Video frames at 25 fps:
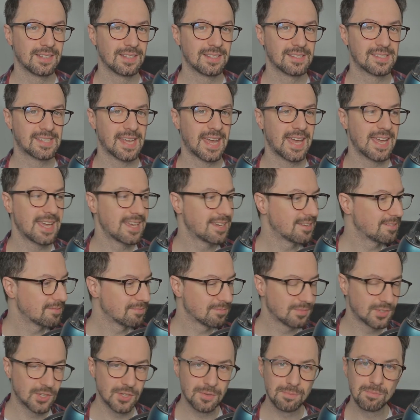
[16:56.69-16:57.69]
say
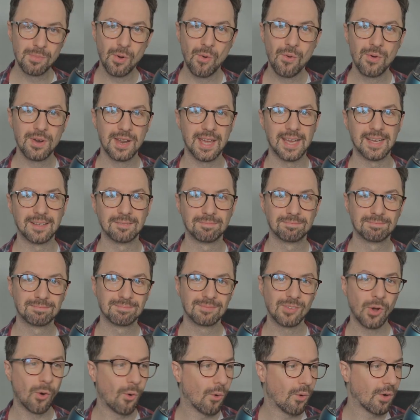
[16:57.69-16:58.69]
good morning
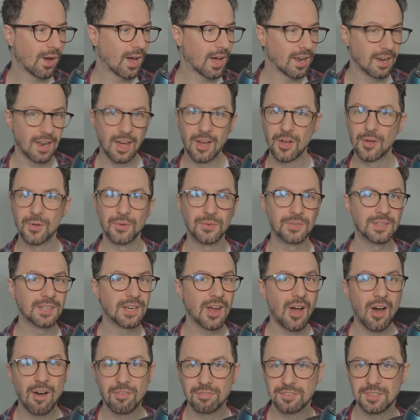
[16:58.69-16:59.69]
or hello, good
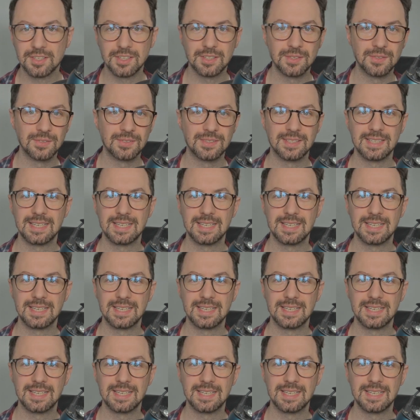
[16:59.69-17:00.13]
afternoon,